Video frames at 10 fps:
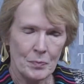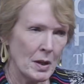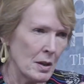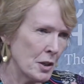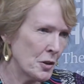
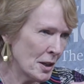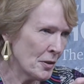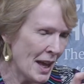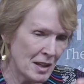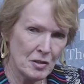And I think
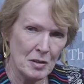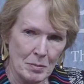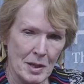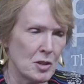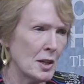that is a
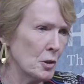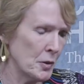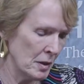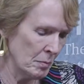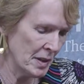much
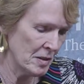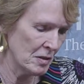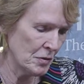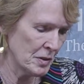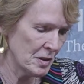healthier
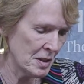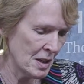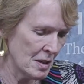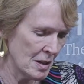basis for a state.